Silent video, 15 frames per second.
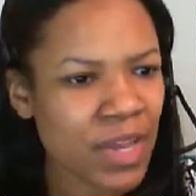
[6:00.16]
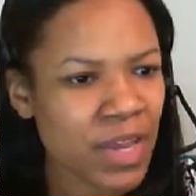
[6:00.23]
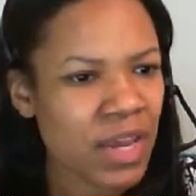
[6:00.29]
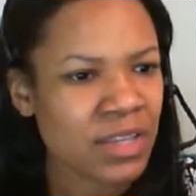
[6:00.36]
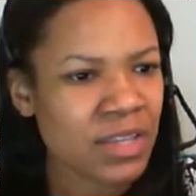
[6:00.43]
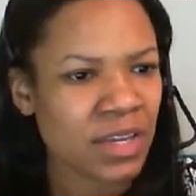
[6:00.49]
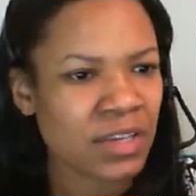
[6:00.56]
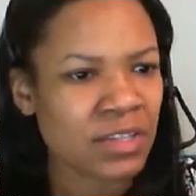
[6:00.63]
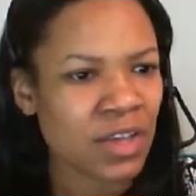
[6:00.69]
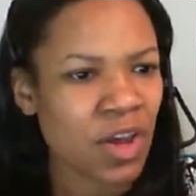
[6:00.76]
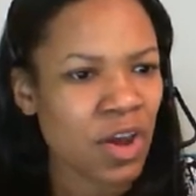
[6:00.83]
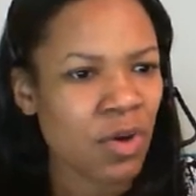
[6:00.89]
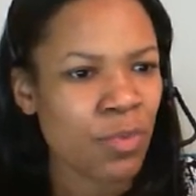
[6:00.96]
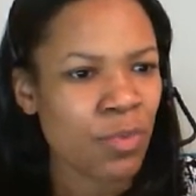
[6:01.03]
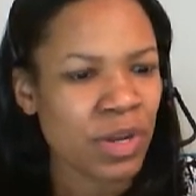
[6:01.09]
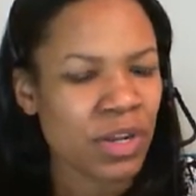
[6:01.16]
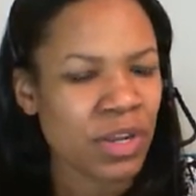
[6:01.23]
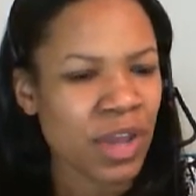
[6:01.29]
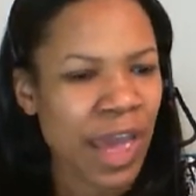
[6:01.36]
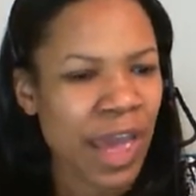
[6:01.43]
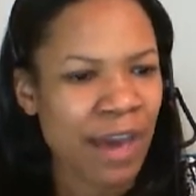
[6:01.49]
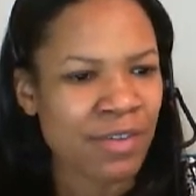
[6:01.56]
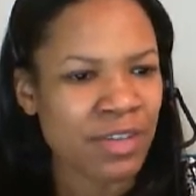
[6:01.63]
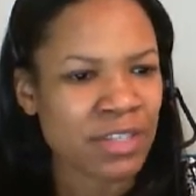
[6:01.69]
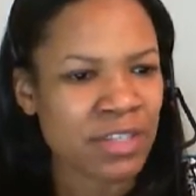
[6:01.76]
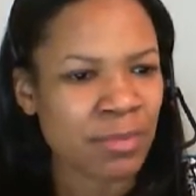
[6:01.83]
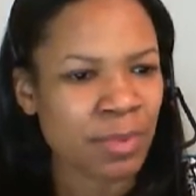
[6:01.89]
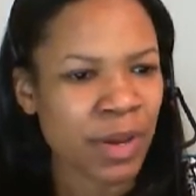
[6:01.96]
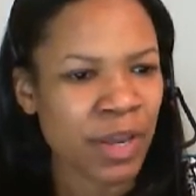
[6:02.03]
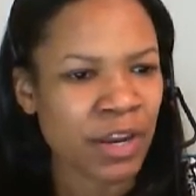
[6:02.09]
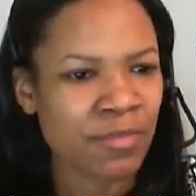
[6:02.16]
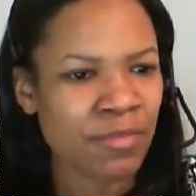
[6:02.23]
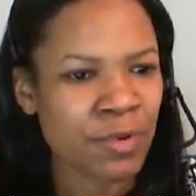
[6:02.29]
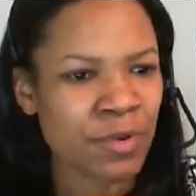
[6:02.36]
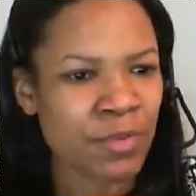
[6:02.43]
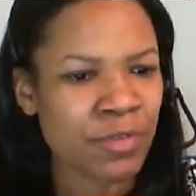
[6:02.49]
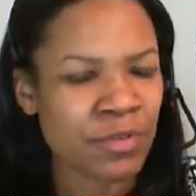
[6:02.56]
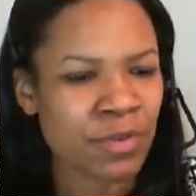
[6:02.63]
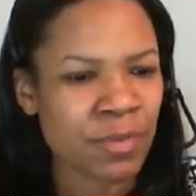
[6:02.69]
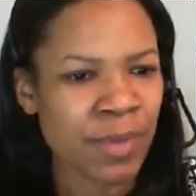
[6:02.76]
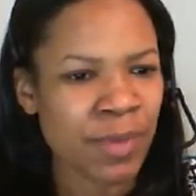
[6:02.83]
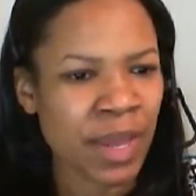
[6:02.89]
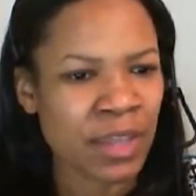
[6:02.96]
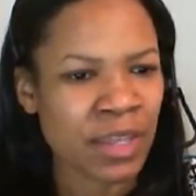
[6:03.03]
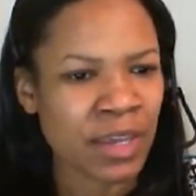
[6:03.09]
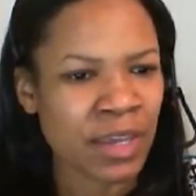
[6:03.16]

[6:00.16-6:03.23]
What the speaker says: it says, when did Avitts, the plaintiff, move to remand the